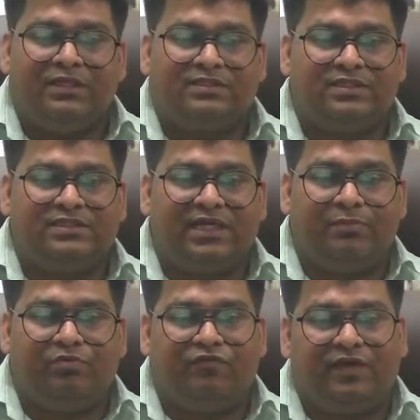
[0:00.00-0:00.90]
Such
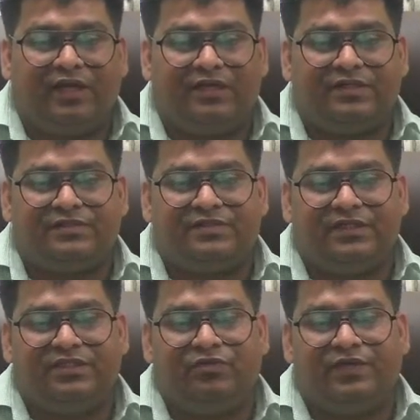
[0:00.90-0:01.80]
type of
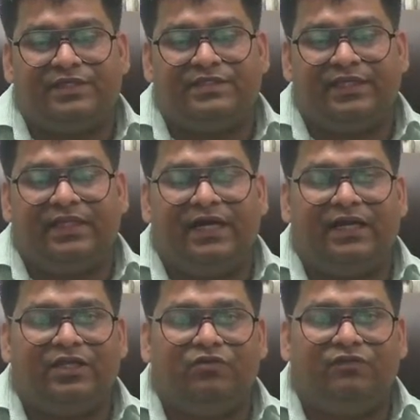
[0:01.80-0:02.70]
characteristics, you can say
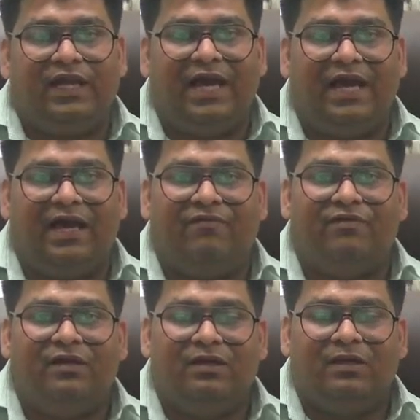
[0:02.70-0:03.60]
that you will have